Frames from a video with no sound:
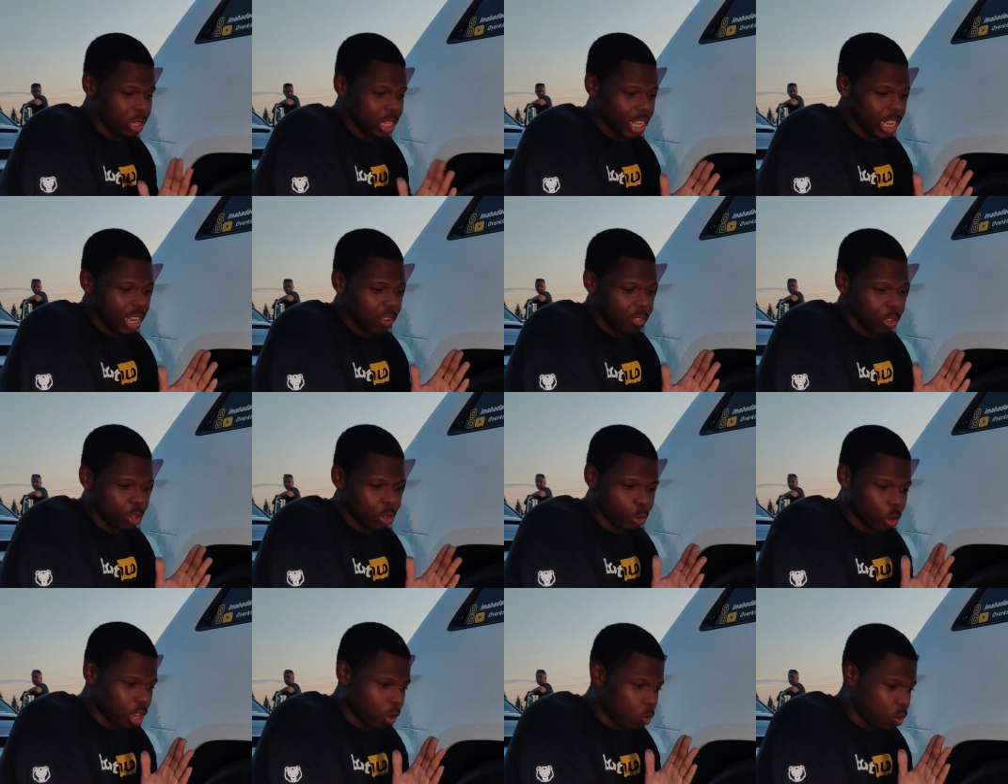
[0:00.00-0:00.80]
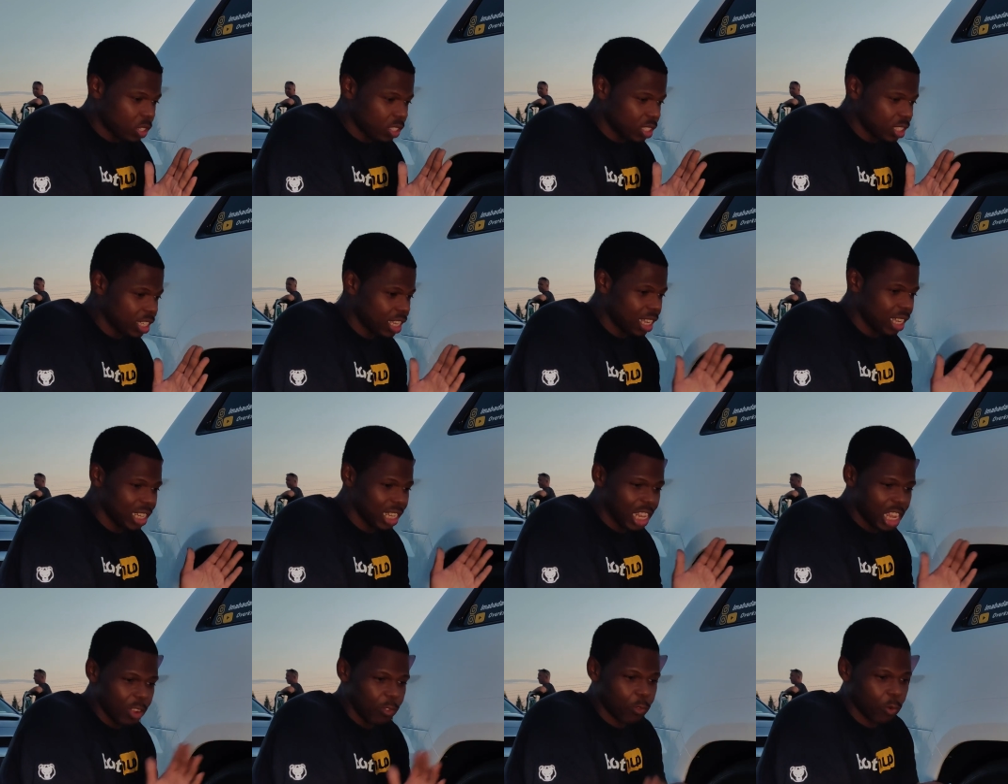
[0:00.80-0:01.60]
leave, the truck wants to kick
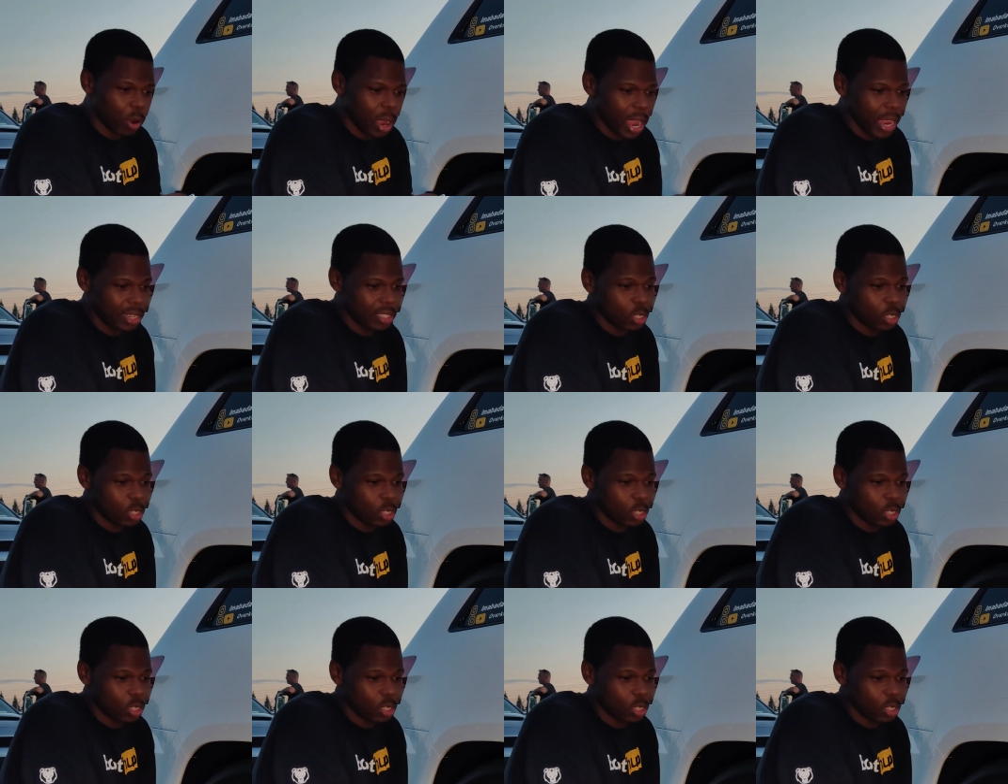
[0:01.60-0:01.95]
left, right.